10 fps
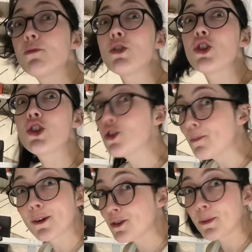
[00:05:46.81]
was
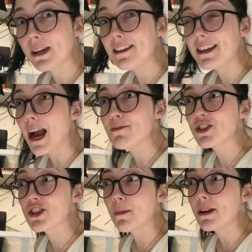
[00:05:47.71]
super, super easy. I'm
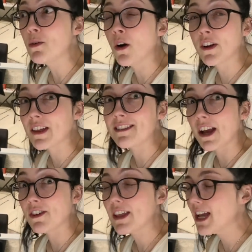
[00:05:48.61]
just somebody who overthinks
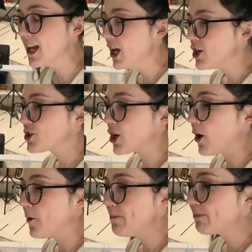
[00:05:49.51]
everything.
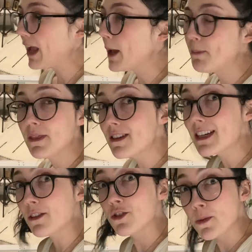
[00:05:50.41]
So I put this
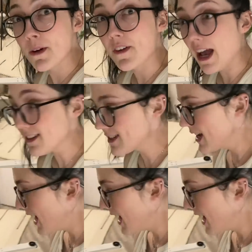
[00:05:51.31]
together super fast